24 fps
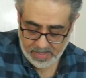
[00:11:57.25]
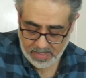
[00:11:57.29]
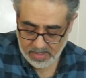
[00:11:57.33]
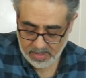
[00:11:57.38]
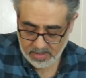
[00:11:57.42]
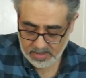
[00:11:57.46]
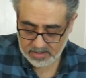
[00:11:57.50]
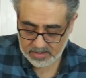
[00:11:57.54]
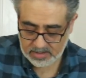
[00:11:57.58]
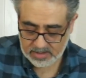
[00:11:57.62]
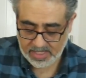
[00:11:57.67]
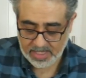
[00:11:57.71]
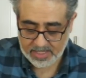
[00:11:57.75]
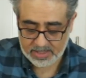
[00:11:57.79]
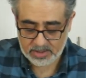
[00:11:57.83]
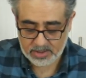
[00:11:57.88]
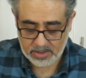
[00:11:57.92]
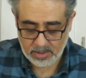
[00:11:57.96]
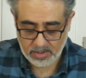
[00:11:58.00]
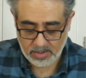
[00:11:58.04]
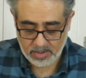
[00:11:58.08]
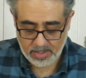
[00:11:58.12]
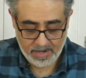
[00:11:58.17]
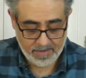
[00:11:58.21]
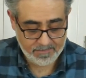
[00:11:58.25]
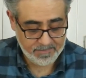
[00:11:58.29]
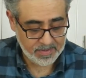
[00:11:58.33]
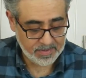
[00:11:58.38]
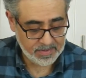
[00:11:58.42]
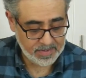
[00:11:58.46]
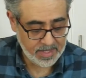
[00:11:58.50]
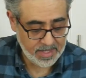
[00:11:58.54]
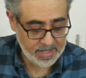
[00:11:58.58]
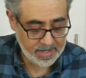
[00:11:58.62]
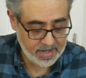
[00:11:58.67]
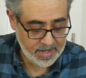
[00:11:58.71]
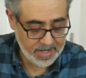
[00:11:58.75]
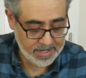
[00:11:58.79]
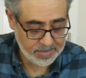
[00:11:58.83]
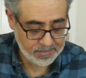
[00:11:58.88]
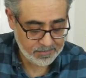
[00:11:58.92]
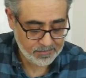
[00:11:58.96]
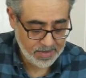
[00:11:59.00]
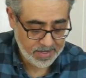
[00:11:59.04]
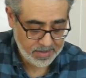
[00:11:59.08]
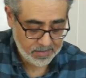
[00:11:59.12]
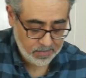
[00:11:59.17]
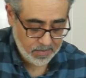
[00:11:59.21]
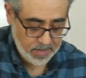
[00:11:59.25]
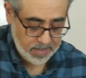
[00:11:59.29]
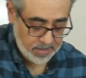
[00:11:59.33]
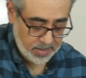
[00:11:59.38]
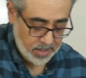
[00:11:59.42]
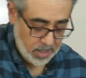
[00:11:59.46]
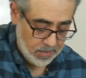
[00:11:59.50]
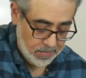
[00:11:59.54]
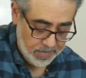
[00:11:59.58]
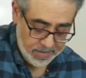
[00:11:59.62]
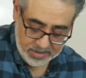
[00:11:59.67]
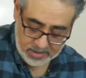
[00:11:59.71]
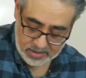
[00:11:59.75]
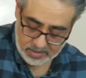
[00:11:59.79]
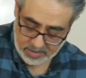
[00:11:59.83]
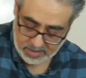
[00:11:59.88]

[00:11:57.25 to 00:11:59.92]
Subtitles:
Skins on and everything. I had a red one going, so I